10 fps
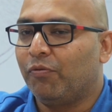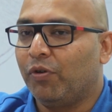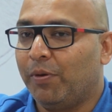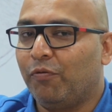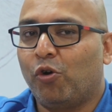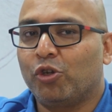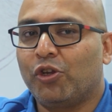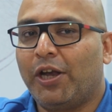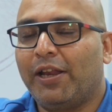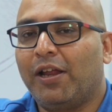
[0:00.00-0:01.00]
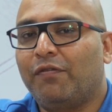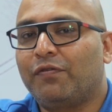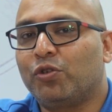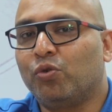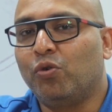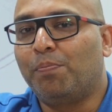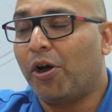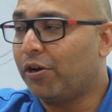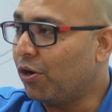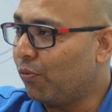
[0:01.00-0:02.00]
we've been fortunate enough to
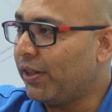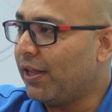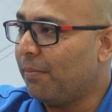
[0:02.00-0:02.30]
partner with